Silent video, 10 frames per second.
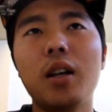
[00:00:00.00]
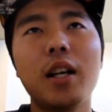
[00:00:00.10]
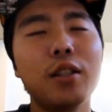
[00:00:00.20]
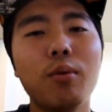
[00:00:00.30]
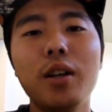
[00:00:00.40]
I
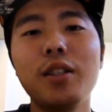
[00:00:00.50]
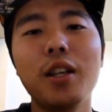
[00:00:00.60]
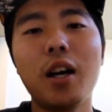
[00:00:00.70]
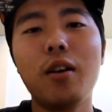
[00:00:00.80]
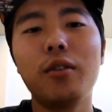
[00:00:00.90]
just wanted to see
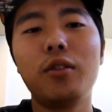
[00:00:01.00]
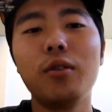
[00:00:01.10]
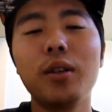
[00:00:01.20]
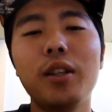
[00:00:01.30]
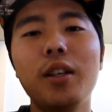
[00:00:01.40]
how I would
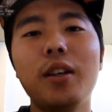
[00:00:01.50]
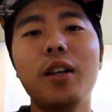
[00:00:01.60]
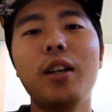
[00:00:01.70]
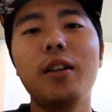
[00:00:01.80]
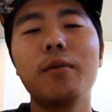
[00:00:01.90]
do with it
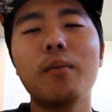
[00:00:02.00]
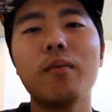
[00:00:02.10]
and